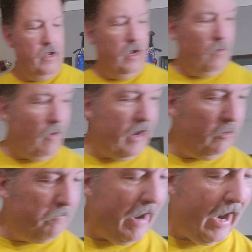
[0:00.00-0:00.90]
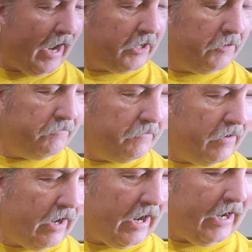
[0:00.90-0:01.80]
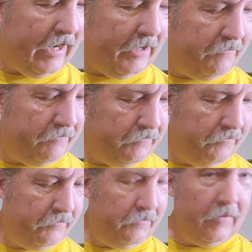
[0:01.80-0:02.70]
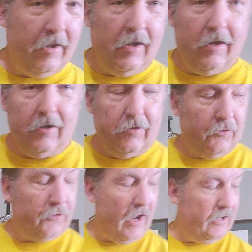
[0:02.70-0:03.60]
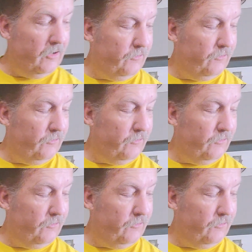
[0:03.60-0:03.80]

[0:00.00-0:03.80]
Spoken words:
A while back, I decided